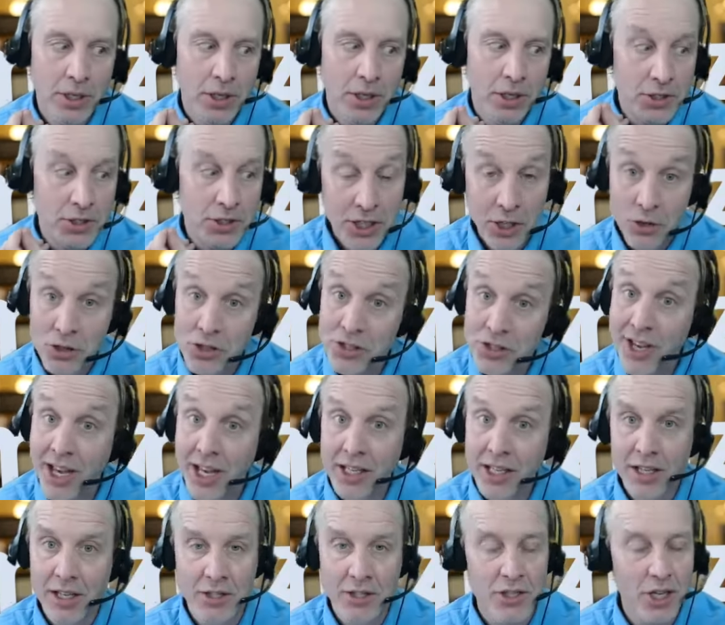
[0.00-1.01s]
skill
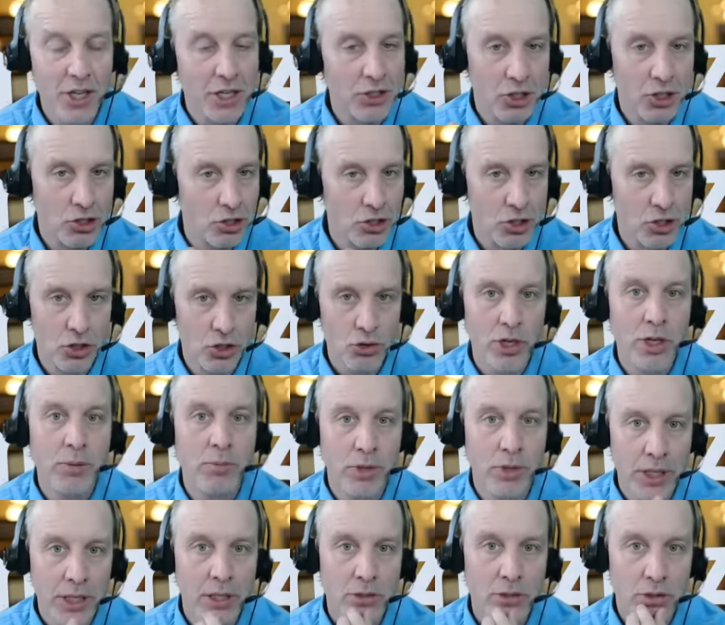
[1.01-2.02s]
set, it's
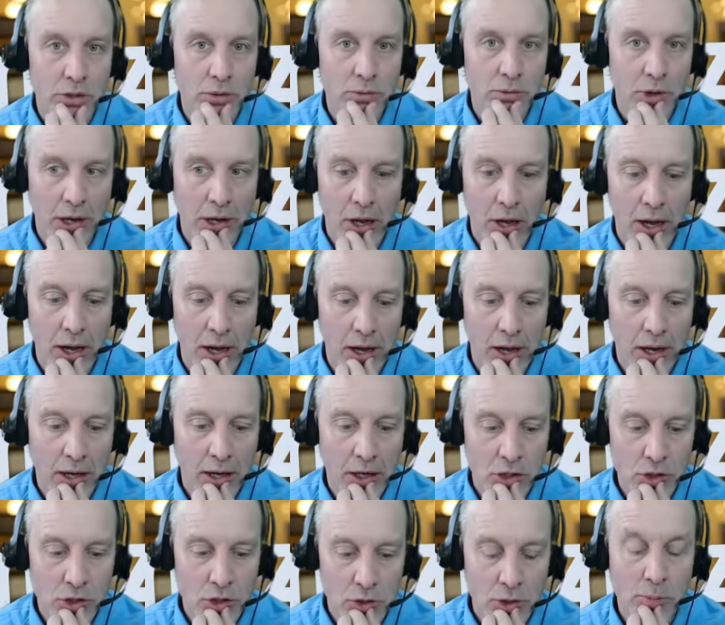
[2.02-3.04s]
extremely
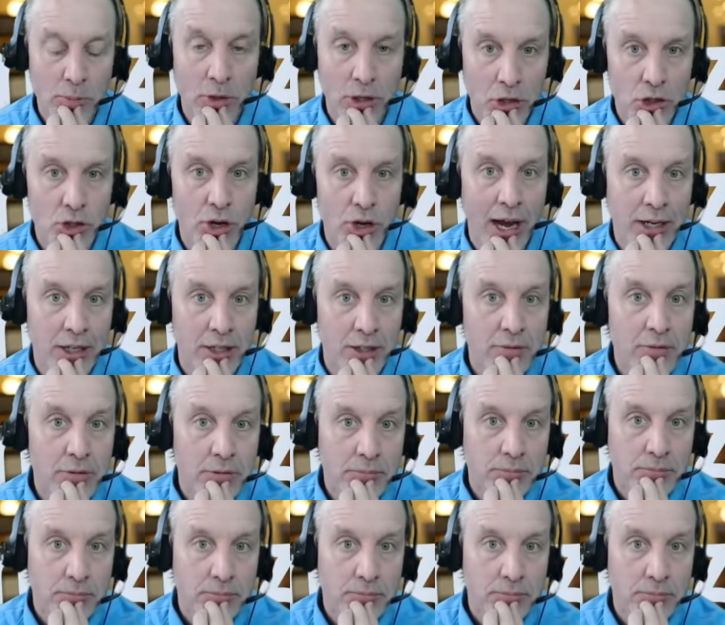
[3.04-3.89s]
attractive.